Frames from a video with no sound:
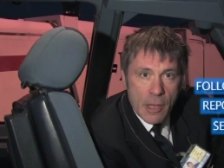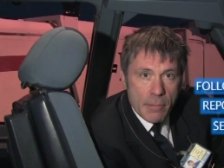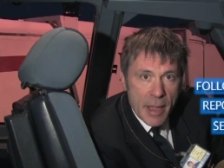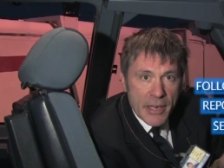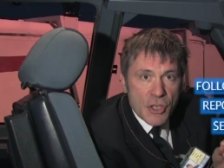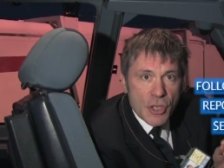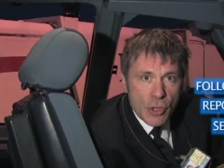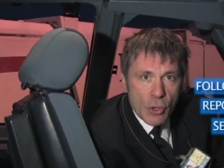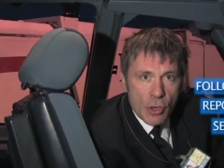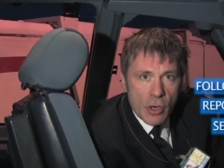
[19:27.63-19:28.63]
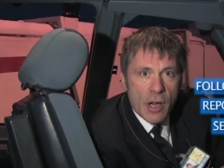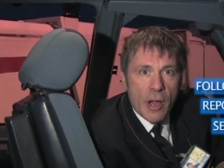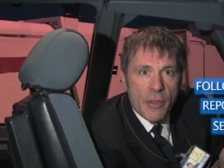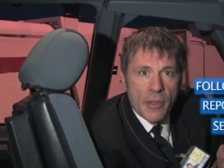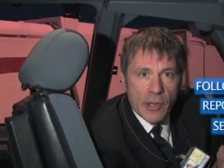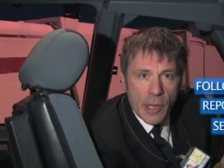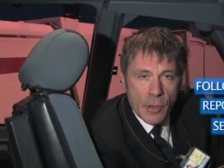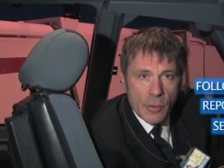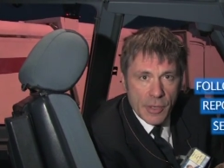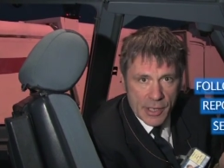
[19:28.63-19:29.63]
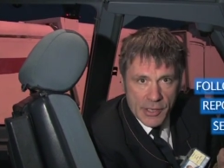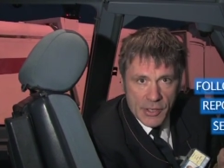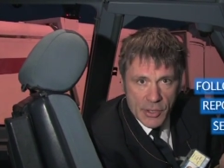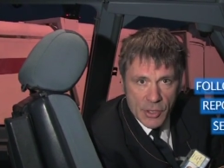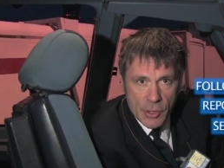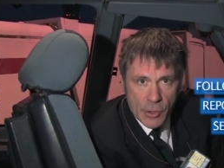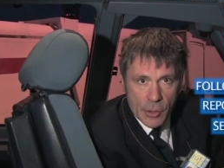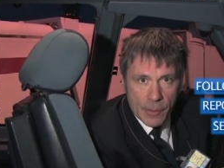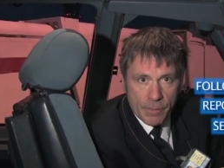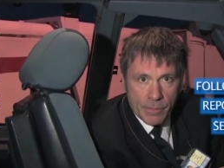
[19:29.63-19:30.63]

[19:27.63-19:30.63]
Make sure the load is secure.